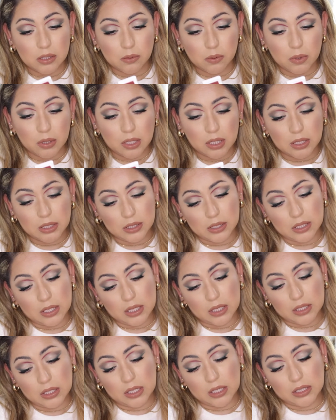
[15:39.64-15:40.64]
one is
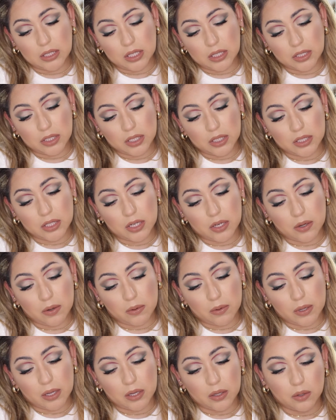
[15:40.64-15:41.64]
the Natasha
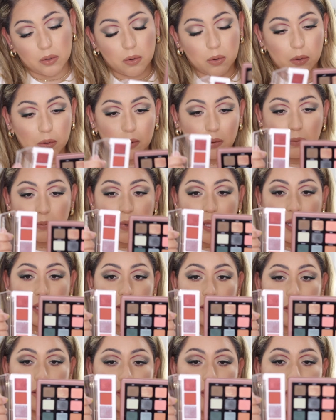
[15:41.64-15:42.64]
Denona Coral
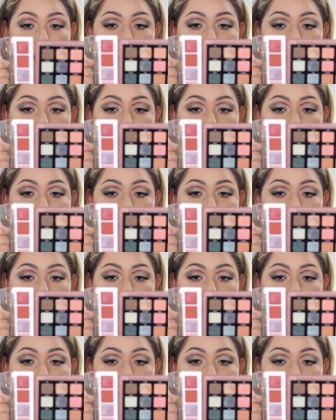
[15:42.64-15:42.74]
palette,